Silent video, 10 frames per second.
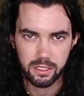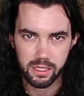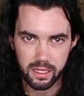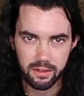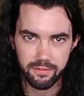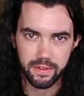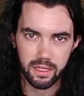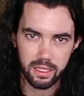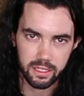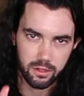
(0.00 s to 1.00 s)
so they can
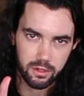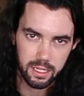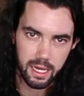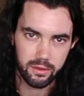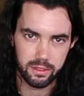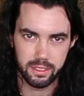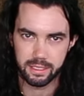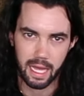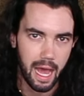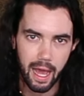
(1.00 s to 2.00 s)
feel like their clout
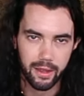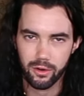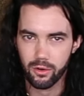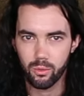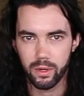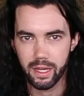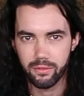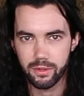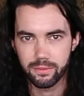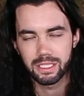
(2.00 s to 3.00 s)
is higher or whatever.